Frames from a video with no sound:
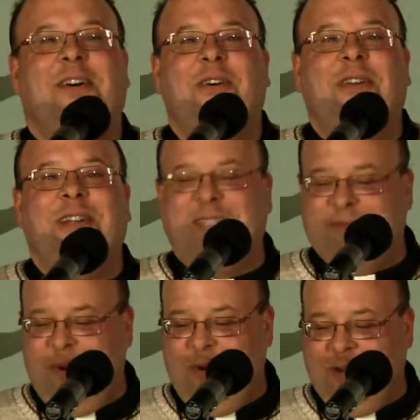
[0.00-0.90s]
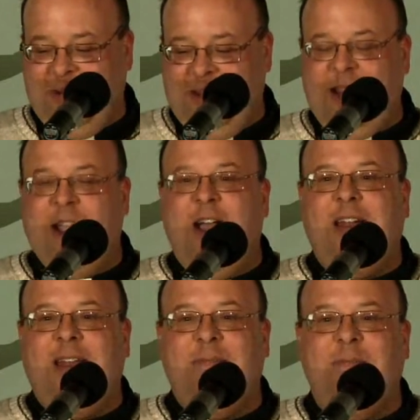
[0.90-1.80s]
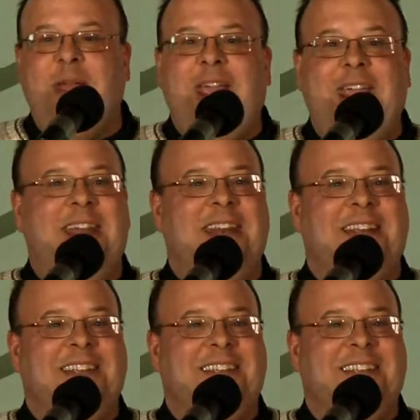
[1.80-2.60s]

holy smokes, and they got it made.